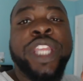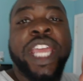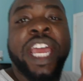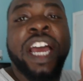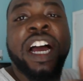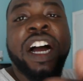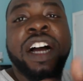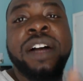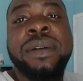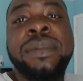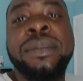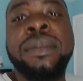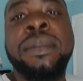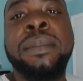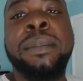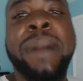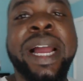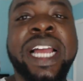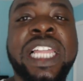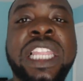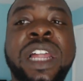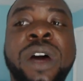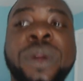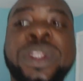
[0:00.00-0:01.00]
yeah,
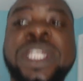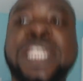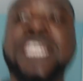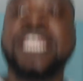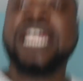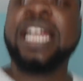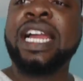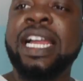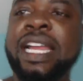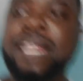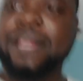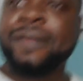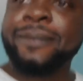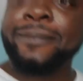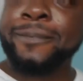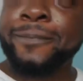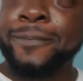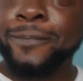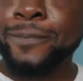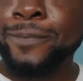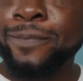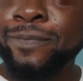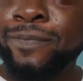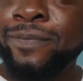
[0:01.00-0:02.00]
my clothing line.
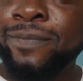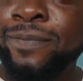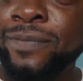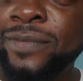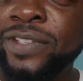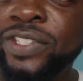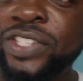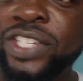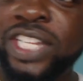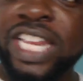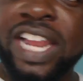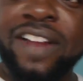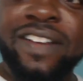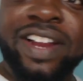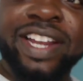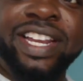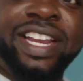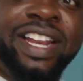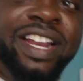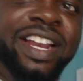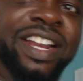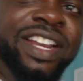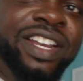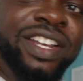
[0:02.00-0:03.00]
See that right
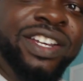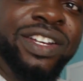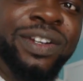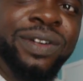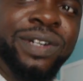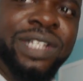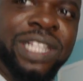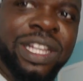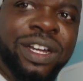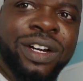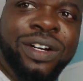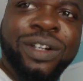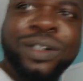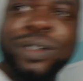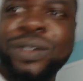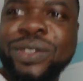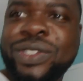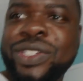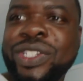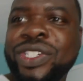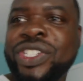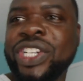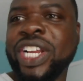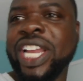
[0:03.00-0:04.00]
there? New
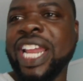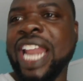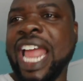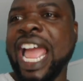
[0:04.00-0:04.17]
clothes. Check it